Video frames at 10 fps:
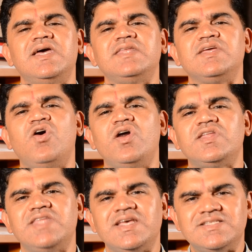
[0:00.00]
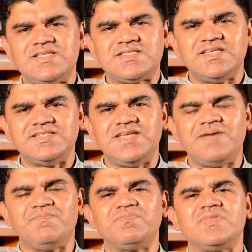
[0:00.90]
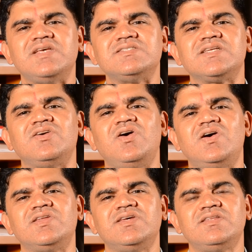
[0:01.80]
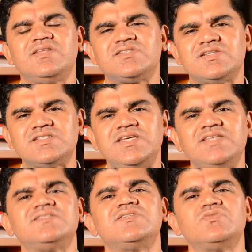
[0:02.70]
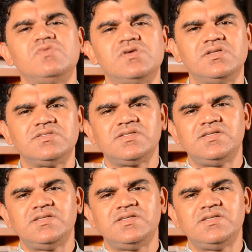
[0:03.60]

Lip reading: the God that exists in them is the God that sustains this world.